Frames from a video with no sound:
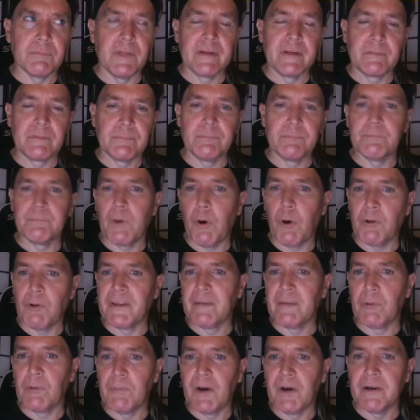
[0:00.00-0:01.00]
like all
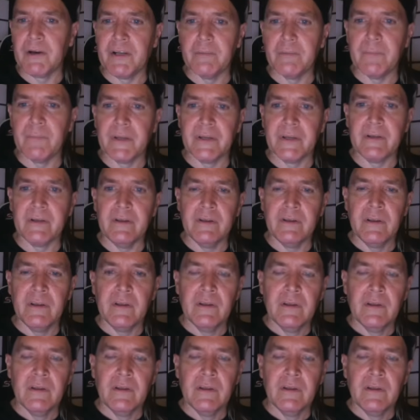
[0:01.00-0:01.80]
able-bodied men